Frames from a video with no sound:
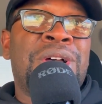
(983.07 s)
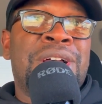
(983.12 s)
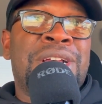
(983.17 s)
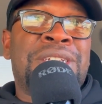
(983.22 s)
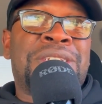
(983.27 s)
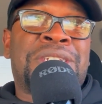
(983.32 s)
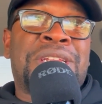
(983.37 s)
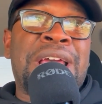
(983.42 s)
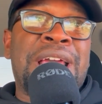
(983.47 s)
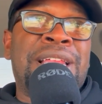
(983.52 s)

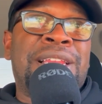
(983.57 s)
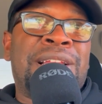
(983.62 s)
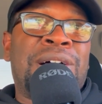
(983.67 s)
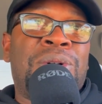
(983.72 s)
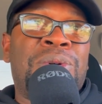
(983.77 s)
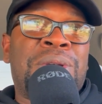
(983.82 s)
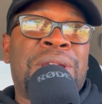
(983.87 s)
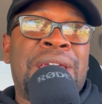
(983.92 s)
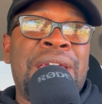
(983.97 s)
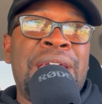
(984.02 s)
Stay
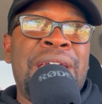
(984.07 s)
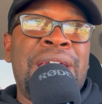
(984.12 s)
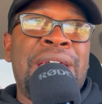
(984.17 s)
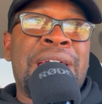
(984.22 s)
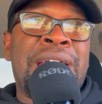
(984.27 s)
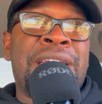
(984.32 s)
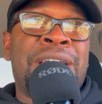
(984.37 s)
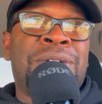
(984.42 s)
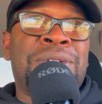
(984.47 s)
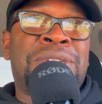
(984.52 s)
low
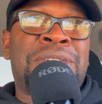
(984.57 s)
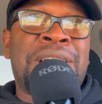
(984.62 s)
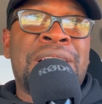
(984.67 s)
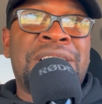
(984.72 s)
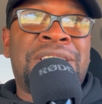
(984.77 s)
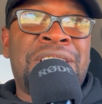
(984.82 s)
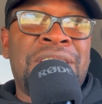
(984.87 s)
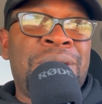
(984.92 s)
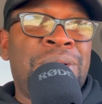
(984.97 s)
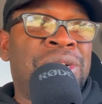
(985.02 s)
key. Ain't no
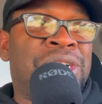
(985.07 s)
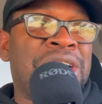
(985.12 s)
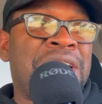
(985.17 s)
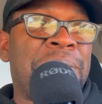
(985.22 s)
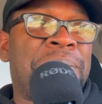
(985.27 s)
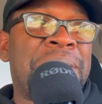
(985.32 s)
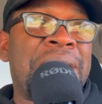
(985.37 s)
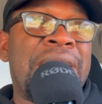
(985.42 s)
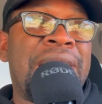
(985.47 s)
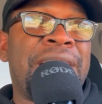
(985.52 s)
sense of you
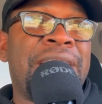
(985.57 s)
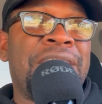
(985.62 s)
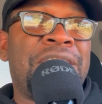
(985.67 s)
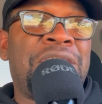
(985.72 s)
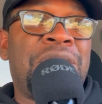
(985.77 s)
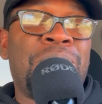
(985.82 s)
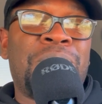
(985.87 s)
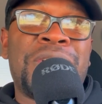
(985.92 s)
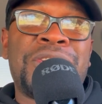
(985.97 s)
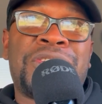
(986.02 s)
jumping out here
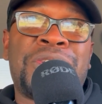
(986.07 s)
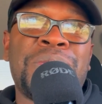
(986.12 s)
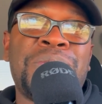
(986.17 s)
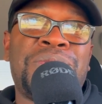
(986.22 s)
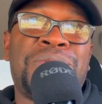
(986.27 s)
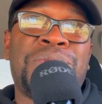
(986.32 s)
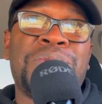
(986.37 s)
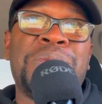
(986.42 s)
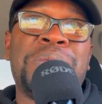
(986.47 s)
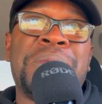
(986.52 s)
doing
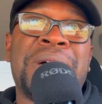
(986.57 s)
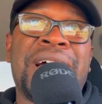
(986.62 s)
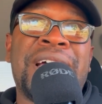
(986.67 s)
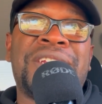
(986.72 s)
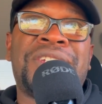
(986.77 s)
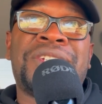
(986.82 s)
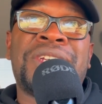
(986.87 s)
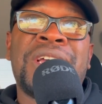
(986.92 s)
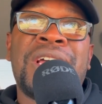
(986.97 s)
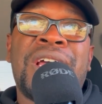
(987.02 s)
too
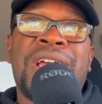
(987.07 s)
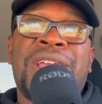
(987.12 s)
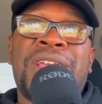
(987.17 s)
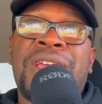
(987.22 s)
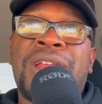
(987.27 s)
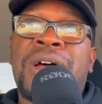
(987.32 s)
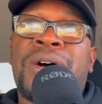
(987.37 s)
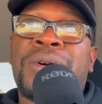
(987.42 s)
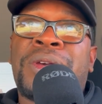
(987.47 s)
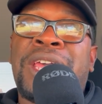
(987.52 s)
much.
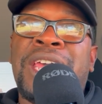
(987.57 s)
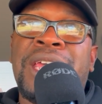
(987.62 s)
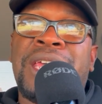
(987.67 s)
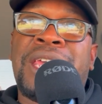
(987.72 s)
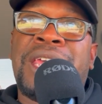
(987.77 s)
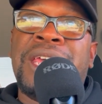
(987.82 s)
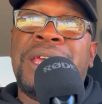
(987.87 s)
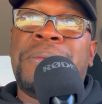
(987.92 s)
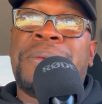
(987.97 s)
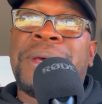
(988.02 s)

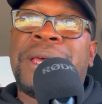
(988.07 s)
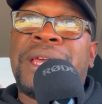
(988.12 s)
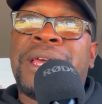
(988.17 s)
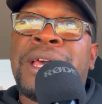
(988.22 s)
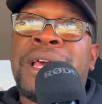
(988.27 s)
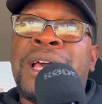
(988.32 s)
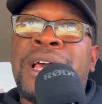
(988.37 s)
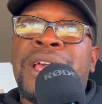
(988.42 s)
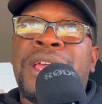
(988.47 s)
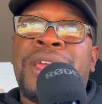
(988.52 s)
Keep it.
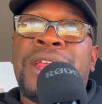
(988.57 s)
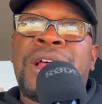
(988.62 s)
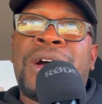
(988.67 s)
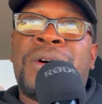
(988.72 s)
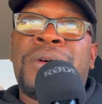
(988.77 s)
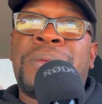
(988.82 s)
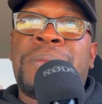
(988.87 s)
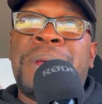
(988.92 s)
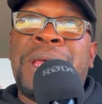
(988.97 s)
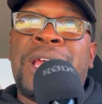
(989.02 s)

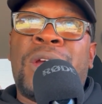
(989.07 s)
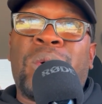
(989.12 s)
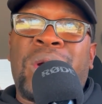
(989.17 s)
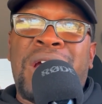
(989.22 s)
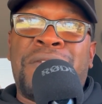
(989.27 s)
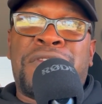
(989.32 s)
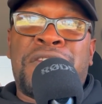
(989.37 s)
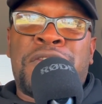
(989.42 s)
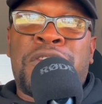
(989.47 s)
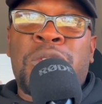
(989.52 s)
Be
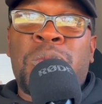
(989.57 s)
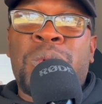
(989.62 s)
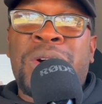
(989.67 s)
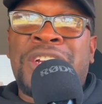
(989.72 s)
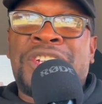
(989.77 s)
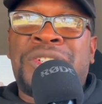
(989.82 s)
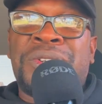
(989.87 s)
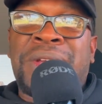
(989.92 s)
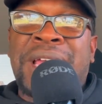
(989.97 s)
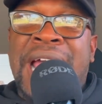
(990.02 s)
grateful for
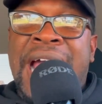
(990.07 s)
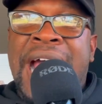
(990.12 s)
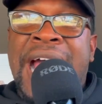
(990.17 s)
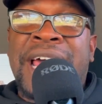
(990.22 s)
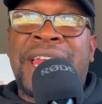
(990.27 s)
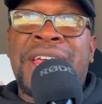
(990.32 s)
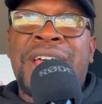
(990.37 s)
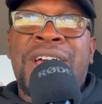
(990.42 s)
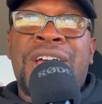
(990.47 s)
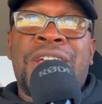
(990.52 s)
what you
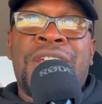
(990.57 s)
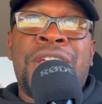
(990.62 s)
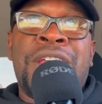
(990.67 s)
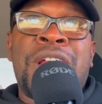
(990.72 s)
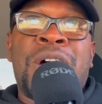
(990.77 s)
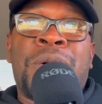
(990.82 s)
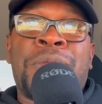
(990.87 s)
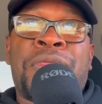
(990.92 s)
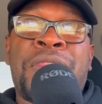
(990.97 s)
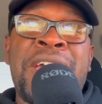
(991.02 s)
got.
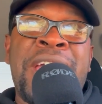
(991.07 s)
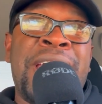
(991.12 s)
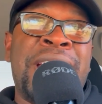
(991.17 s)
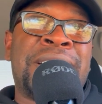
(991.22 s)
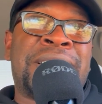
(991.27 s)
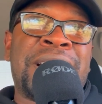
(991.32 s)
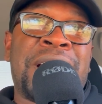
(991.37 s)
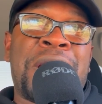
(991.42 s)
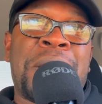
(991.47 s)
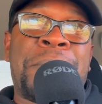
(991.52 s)

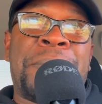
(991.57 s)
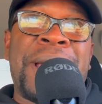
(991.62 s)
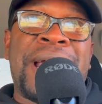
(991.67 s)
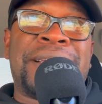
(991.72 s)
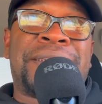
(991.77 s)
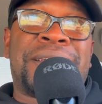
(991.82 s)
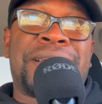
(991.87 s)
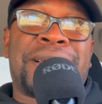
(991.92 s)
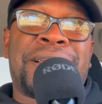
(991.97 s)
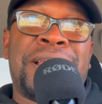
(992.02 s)
Things that are
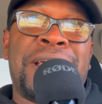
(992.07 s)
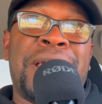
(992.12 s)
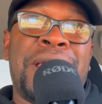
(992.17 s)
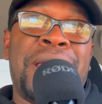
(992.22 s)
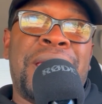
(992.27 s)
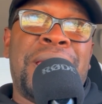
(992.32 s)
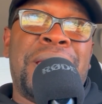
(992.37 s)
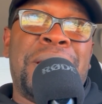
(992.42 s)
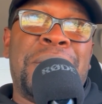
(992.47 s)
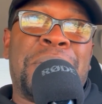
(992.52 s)

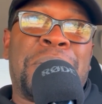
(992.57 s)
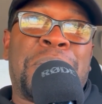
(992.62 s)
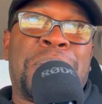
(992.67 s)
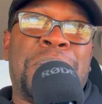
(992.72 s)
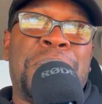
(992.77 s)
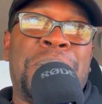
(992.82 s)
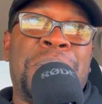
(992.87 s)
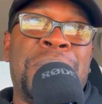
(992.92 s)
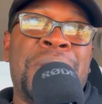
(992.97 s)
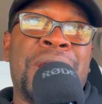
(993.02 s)
basically,
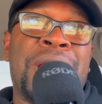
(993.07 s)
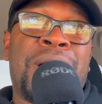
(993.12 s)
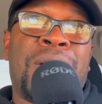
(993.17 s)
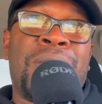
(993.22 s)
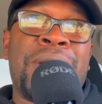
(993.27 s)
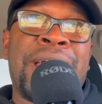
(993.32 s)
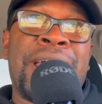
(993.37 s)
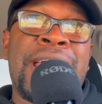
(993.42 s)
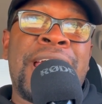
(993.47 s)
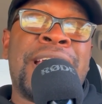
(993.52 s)

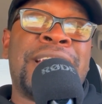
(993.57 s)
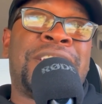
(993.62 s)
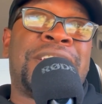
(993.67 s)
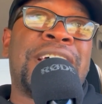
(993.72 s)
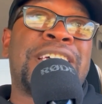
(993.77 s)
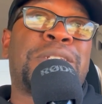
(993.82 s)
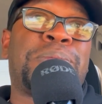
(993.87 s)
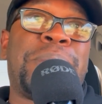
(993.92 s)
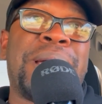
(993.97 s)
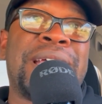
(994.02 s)
and
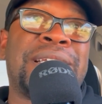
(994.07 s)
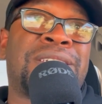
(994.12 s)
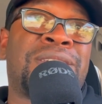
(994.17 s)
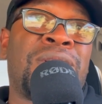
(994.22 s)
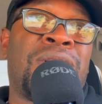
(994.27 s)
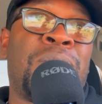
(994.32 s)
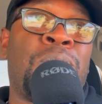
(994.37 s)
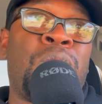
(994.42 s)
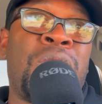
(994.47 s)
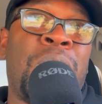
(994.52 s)
just based
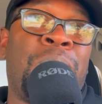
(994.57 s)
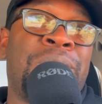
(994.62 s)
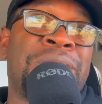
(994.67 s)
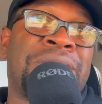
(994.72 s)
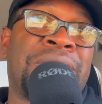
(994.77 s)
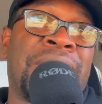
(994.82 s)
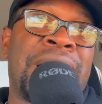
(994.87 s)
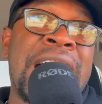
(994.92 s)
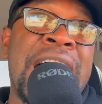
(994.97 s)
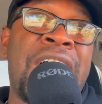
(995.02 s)
on what
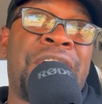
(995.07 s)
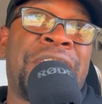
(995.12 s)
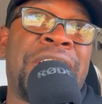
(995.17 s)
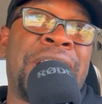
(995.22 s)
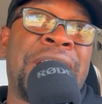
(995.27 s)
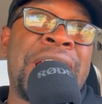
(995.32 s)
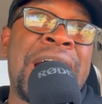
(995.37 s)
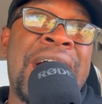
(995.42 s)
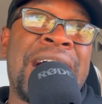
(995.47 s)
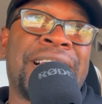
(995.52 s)
was allowed
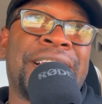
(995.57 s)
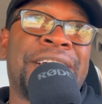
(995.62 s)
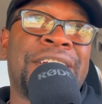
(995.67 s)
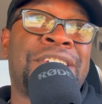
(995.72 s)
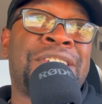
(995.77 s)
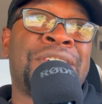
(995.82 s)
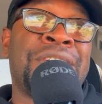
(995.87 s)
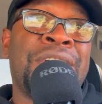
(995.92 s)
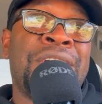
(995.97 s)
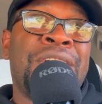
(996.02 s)
in
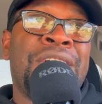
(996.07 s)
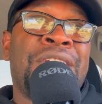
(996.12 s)
knowledge.